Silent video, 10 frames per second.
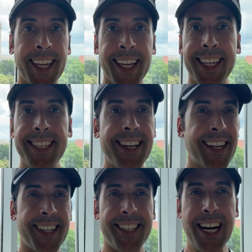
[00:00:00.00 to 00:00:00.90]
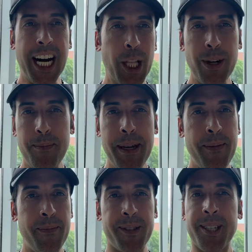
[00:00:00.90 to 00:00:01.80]
he's not gonna tolerate me
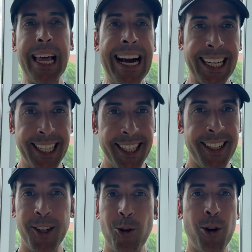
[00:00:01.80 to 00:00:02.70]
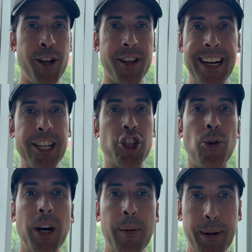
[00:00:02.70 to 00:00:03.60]
slacking or not
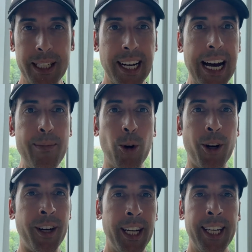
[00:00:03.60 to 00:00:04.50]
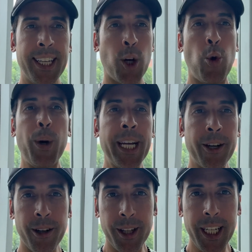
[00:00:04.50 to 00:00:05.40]
showing up on time or quitting
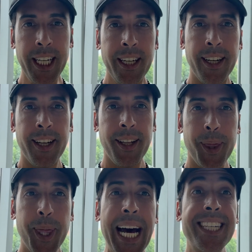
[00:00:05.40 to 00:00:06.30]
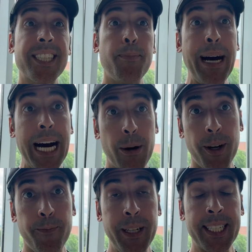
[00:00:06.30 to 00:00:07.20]
early. That's the power.
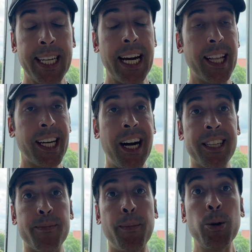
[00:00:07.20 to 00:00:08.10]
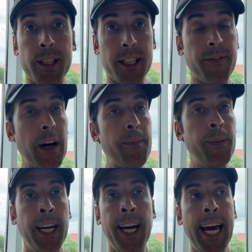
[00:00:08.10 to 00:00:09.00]
It's kind of like osmosis. If I'm
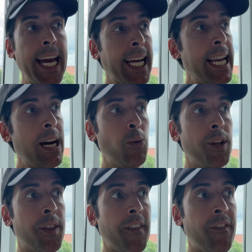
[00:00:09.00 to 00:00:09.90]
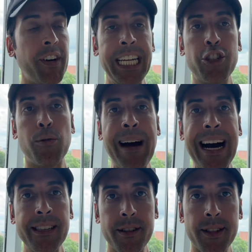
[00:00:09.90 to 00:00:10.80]
hanging out with financial
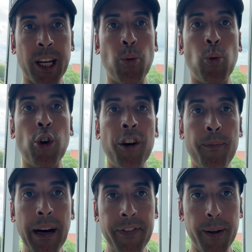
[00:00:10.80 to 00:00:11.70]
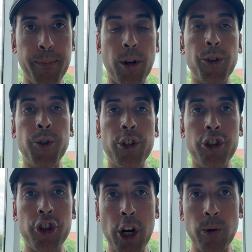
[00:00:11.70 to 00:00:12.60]
masters like Warren Buffett, Paul Tudor
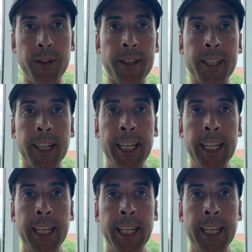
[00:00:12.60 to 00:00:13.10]
Jones,